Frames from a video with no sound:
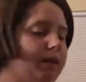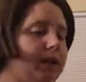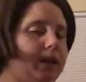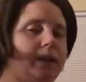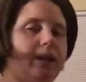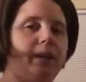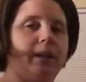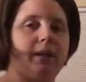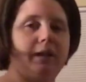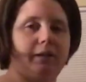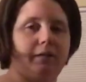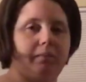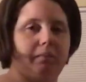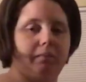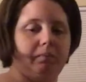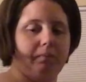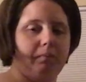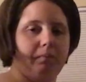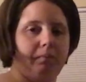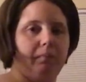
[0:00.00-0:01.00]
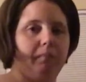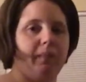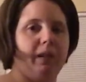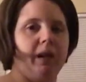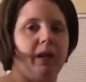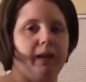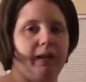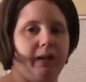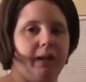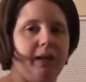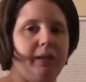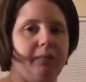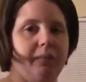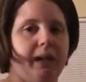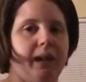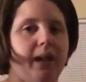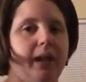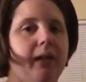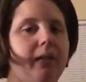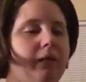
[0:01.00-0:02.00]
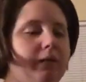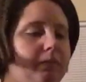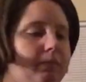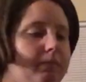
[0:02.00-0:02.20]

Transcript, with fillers: in this in this bag.